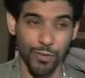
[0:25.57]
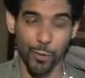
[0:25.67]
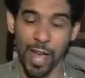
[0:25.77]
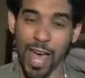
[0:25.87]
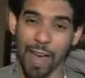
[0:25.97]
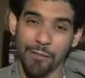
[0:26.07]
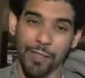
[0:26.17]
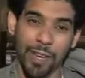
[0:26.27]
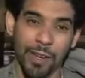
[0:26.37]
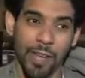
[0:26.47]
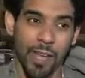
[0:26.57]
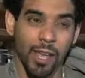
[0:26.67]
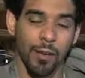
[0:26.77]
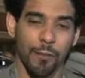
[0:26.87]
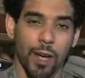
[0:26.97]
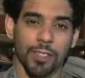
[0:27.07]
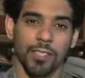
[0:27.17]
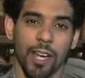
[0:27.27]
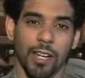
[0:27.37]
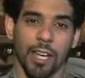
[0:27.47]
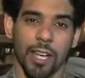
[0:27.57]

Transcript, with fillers: two and a half, and then Faraz Jaka,